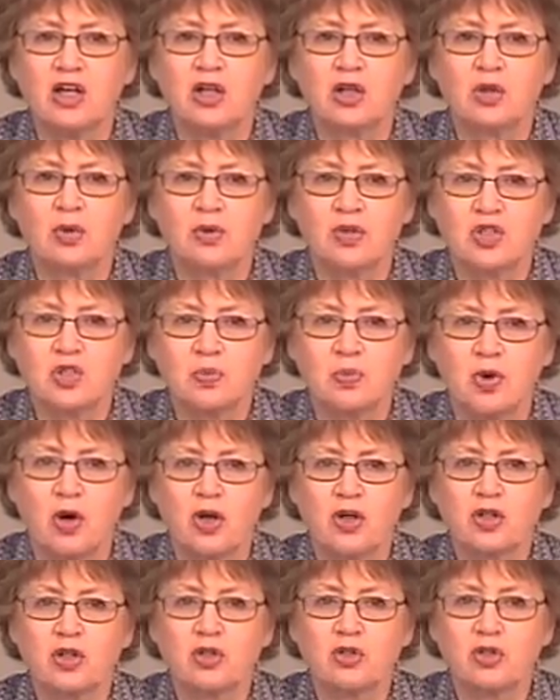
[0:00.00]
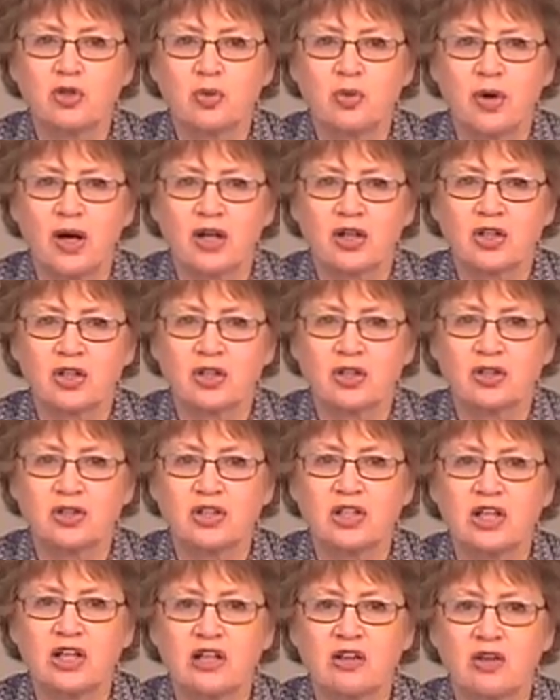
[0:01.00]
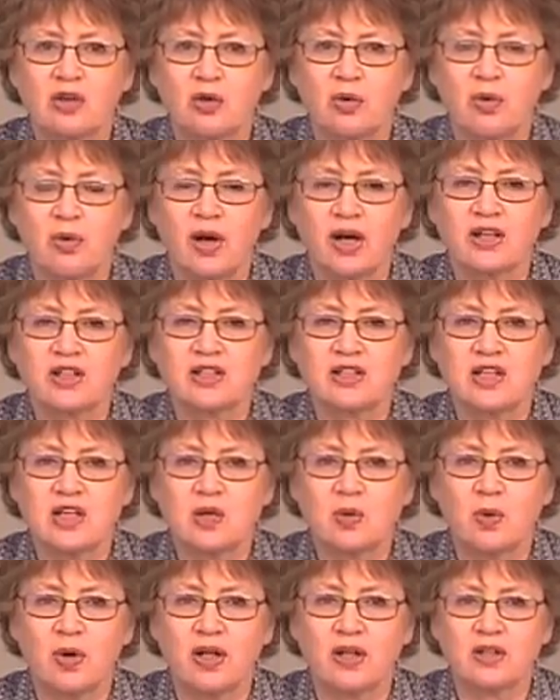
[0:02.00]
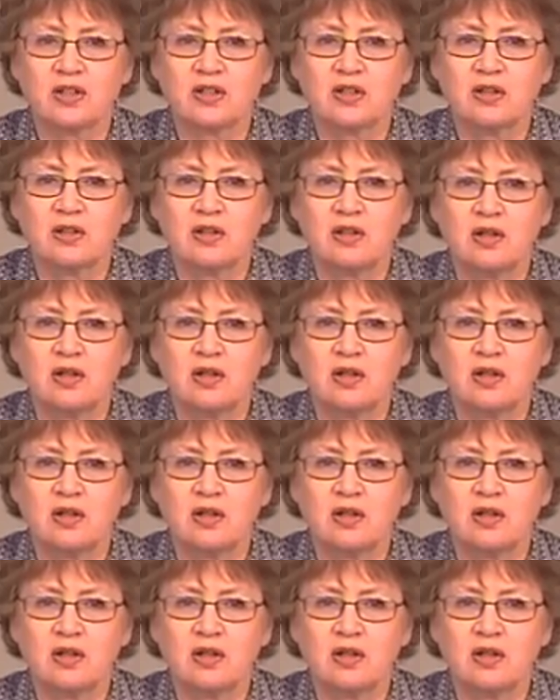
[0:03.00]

to respond to directions in the correct sequence.